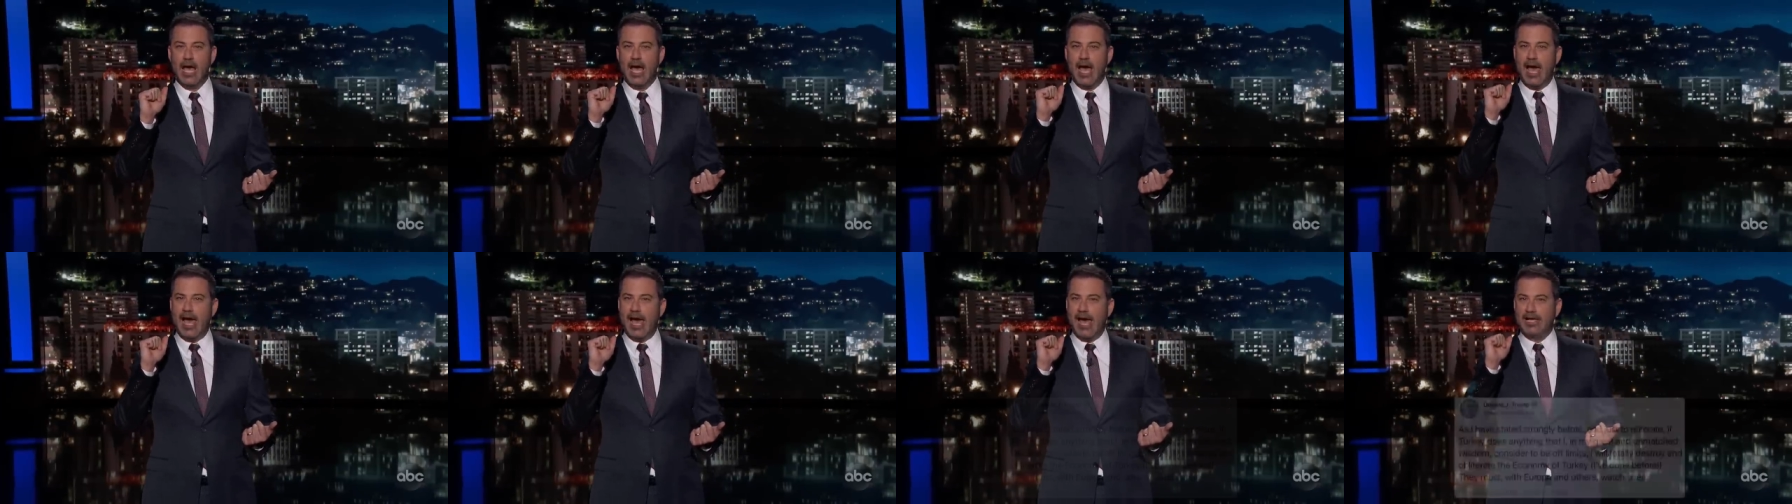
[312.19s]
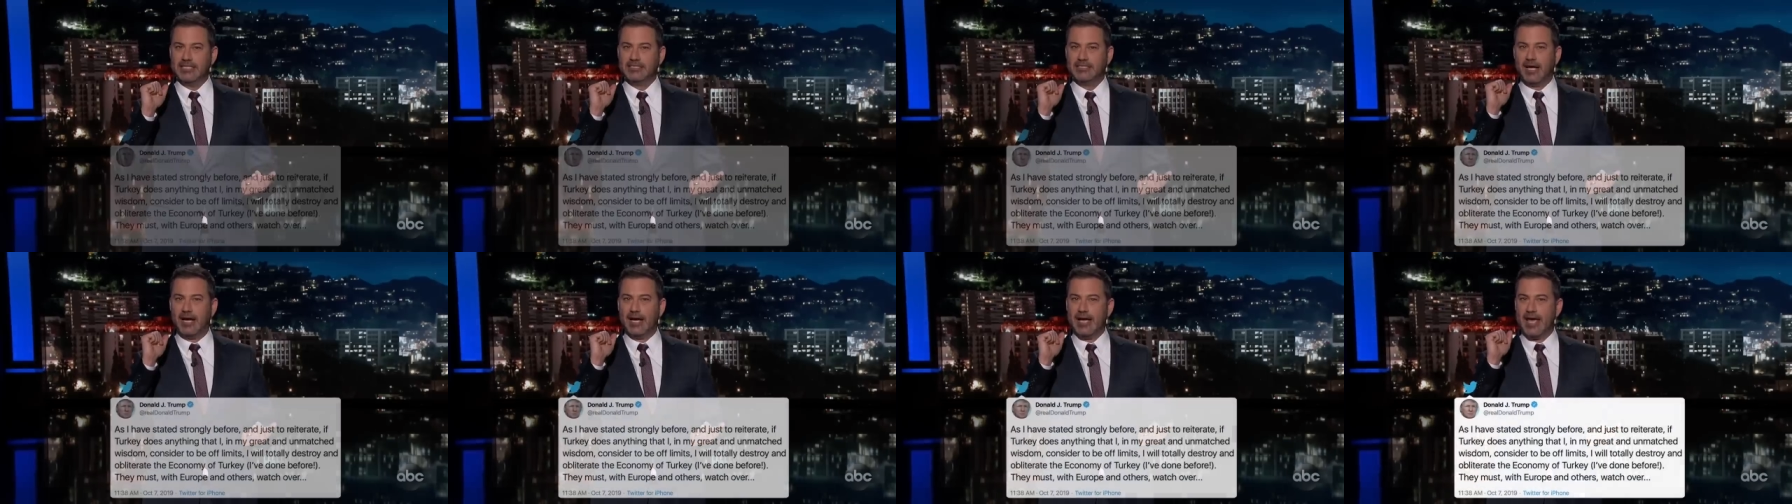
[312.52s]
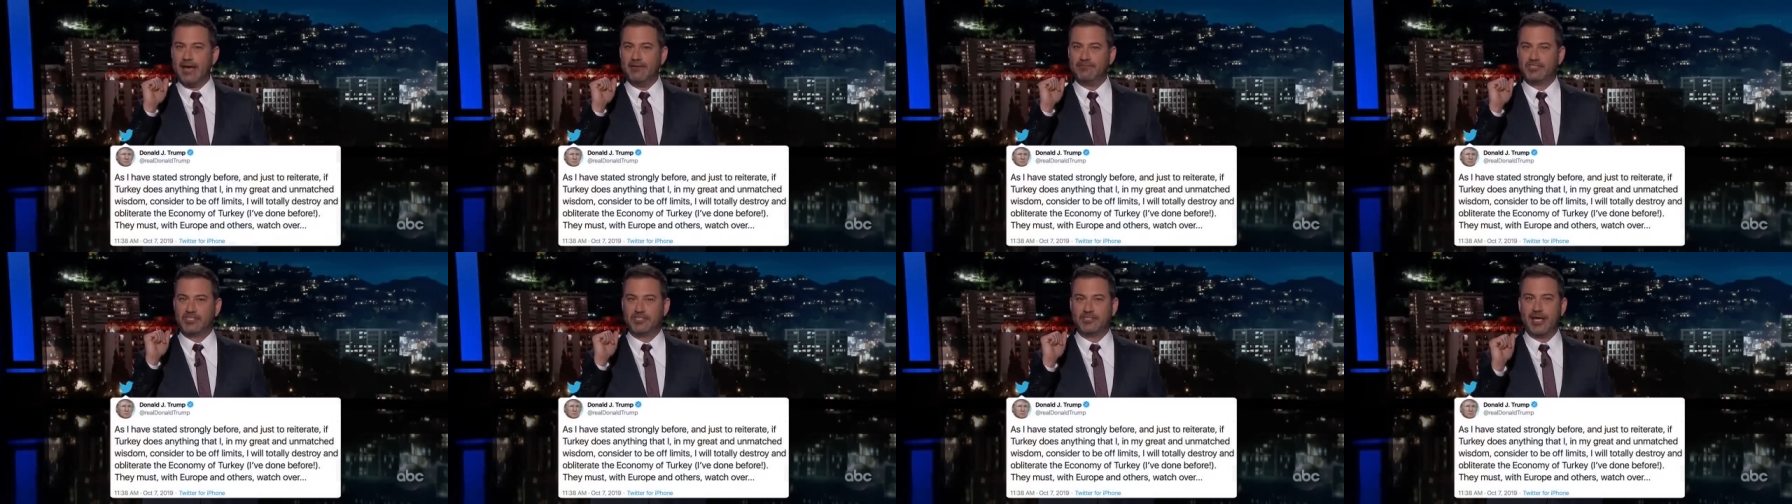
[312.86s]
as I
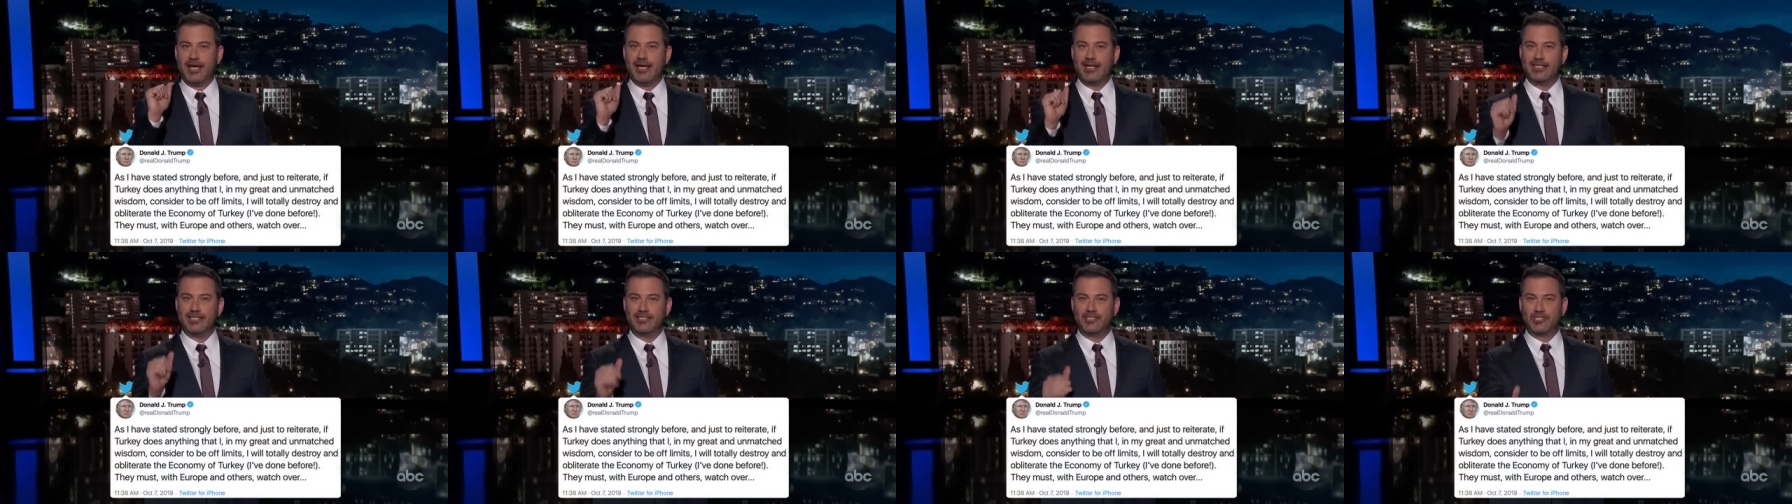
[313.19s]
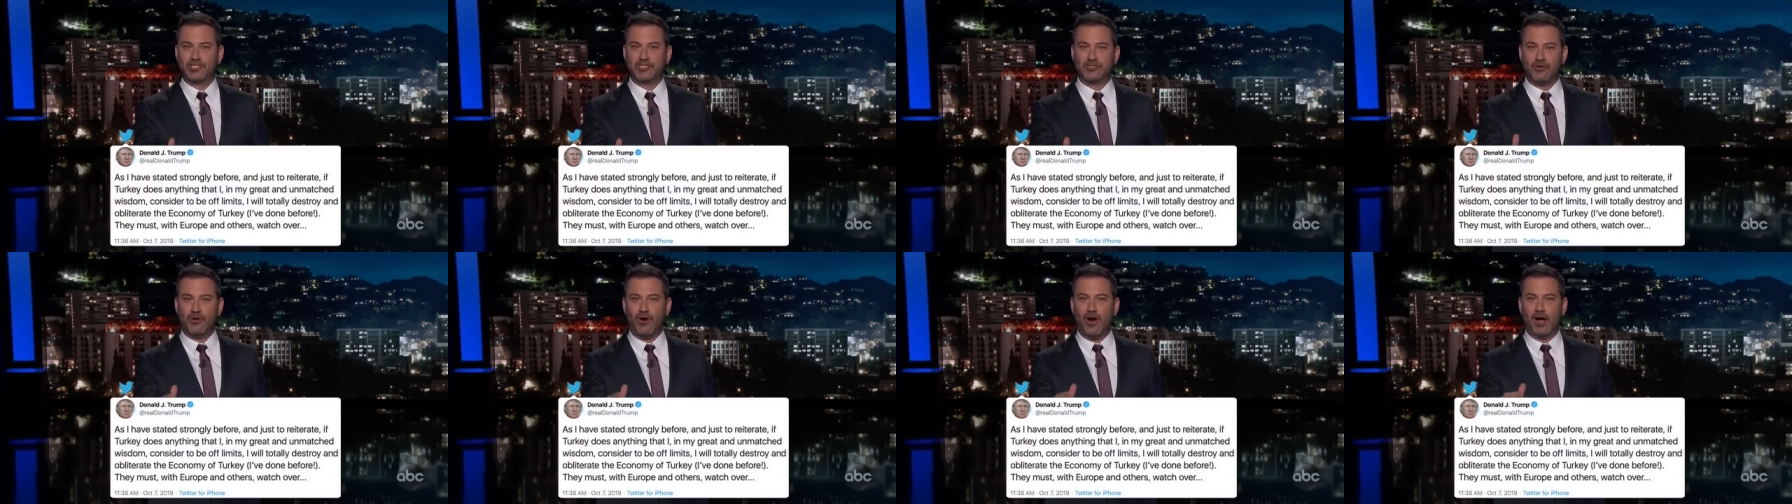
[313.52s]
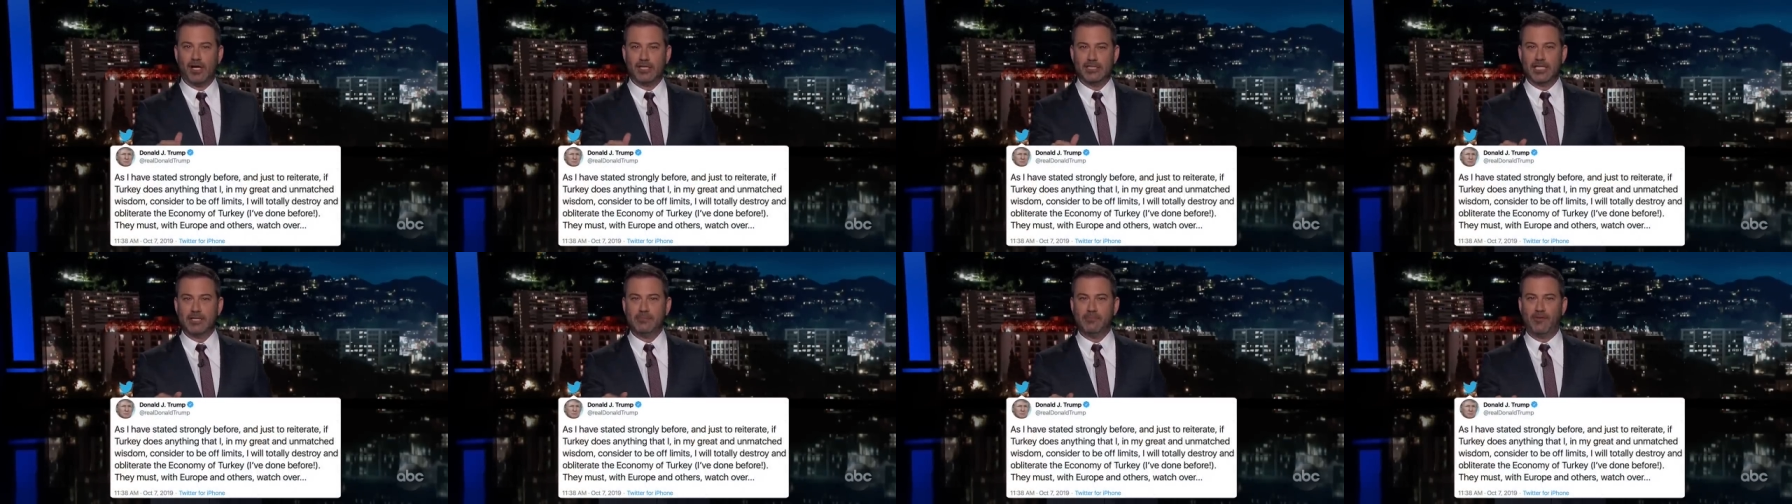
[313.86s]
have stated
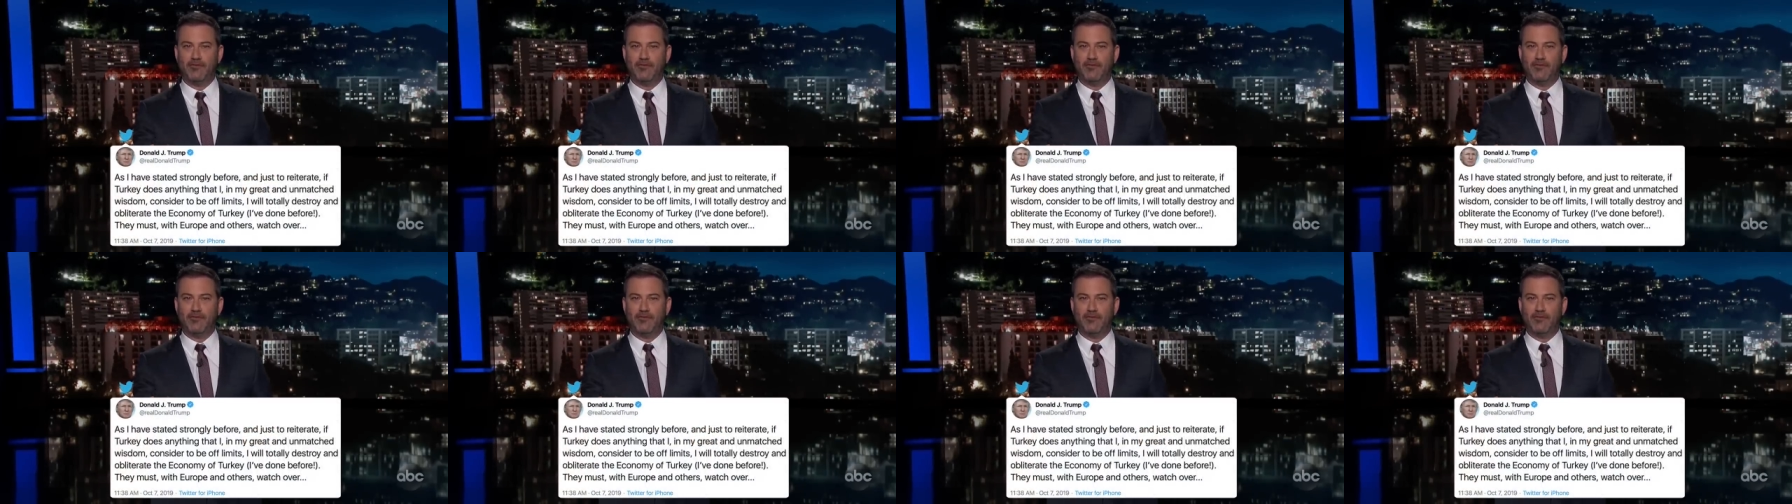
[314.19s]
strongly